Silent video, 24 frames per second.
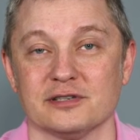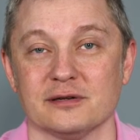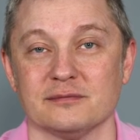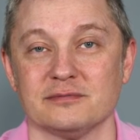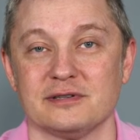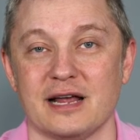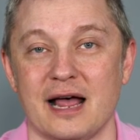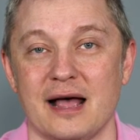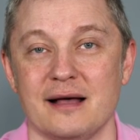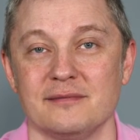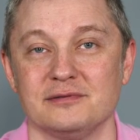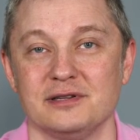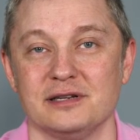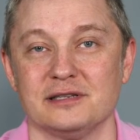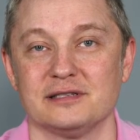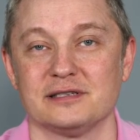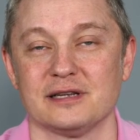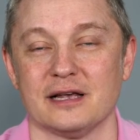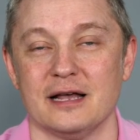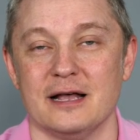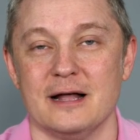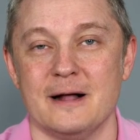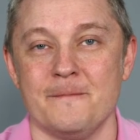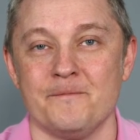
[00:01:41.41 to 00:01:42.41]
Sometimes
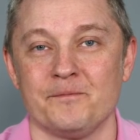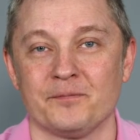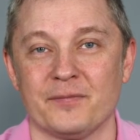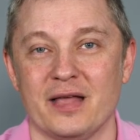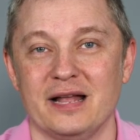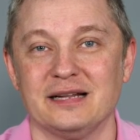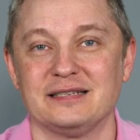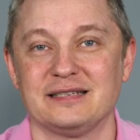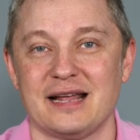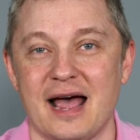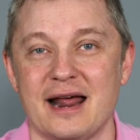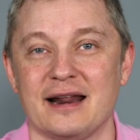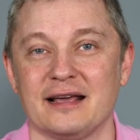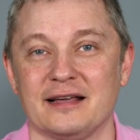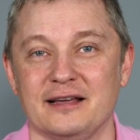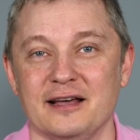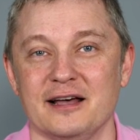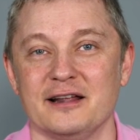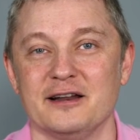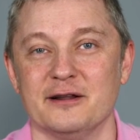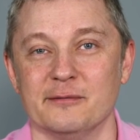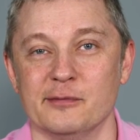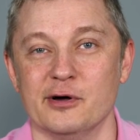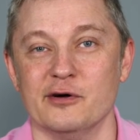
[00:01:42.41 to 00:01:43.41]
it's kind of
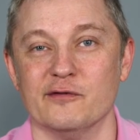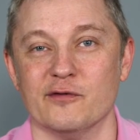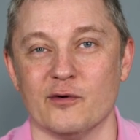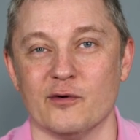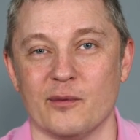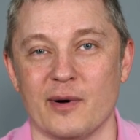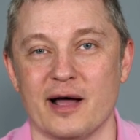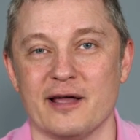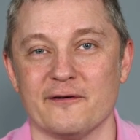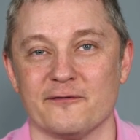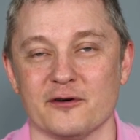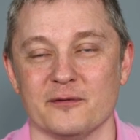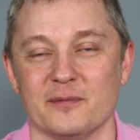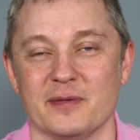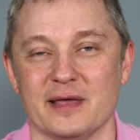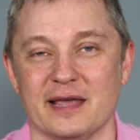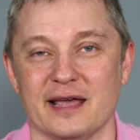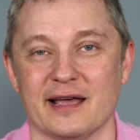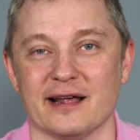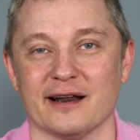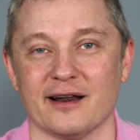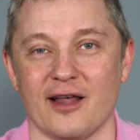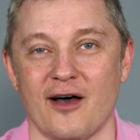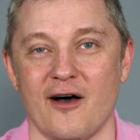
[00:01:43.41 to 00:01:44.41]
good to move away from
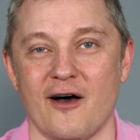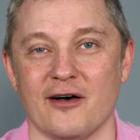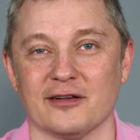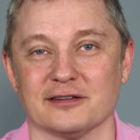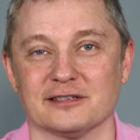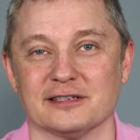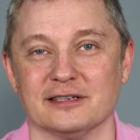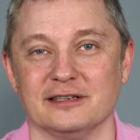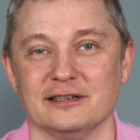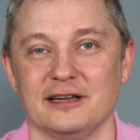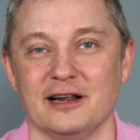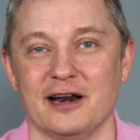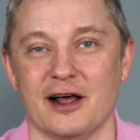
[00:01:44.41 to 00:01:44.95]
the in-laws and,